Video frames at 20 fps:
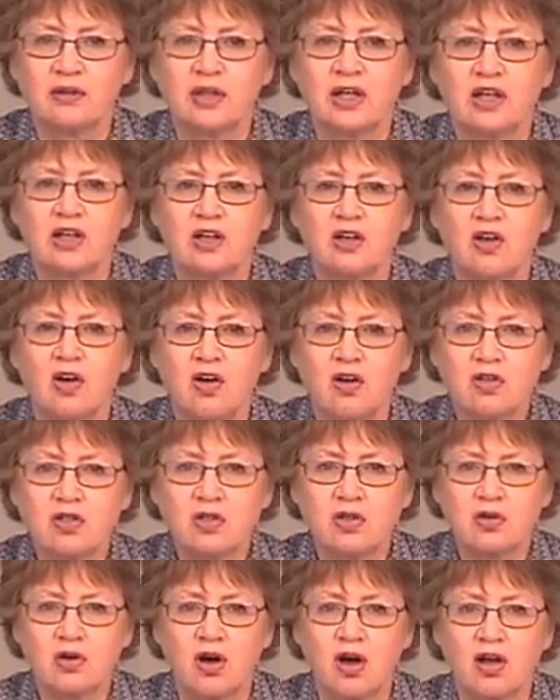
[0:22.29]
It can
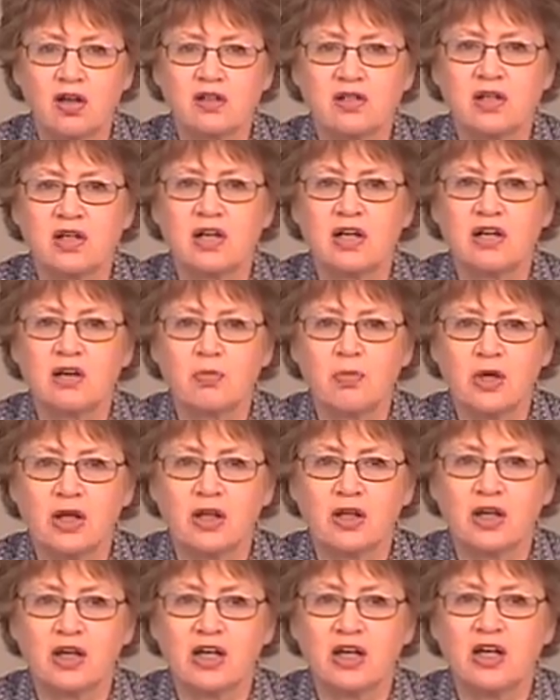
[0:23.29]
also cause an
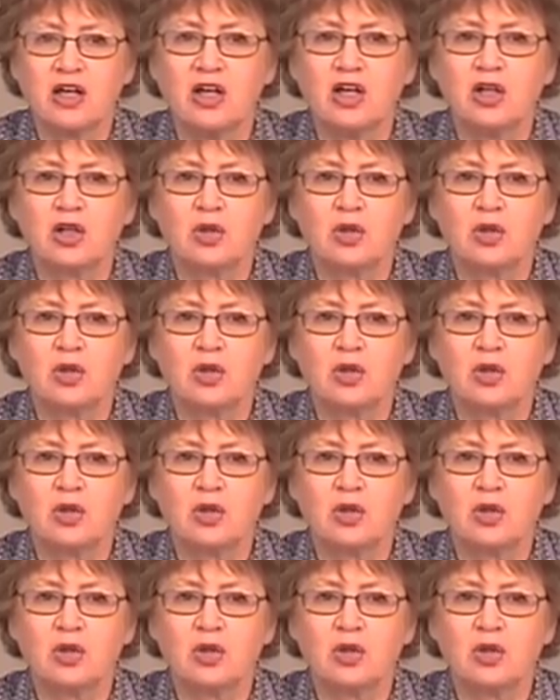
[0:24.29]
inability